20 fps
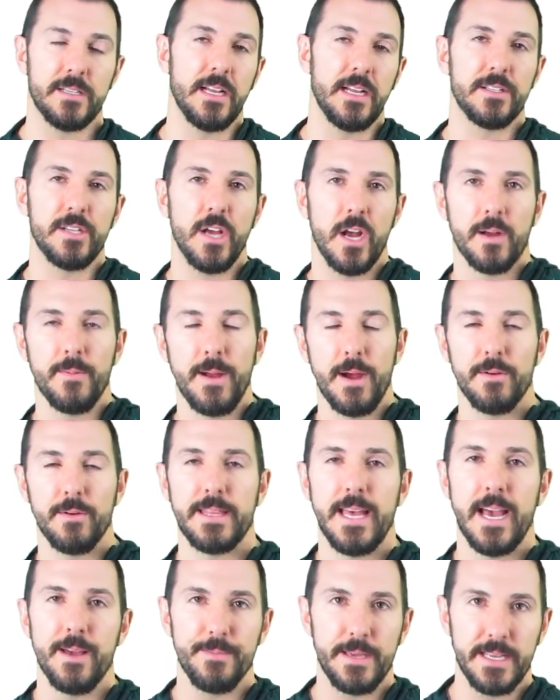and I'll talk about
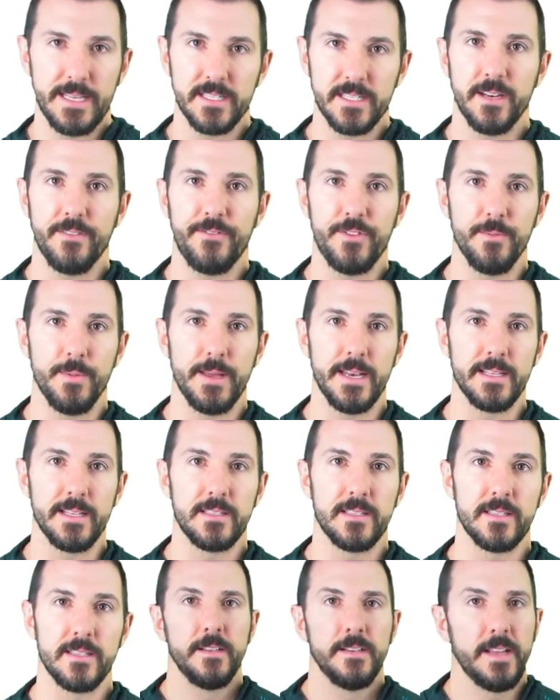what that means in a few
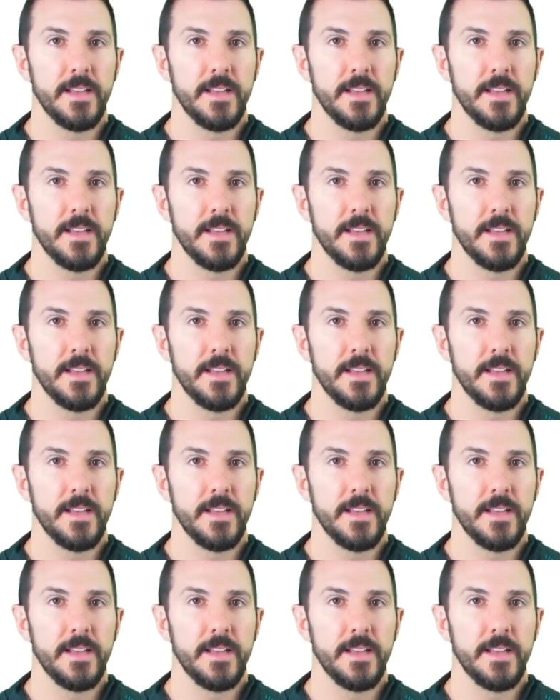minutes.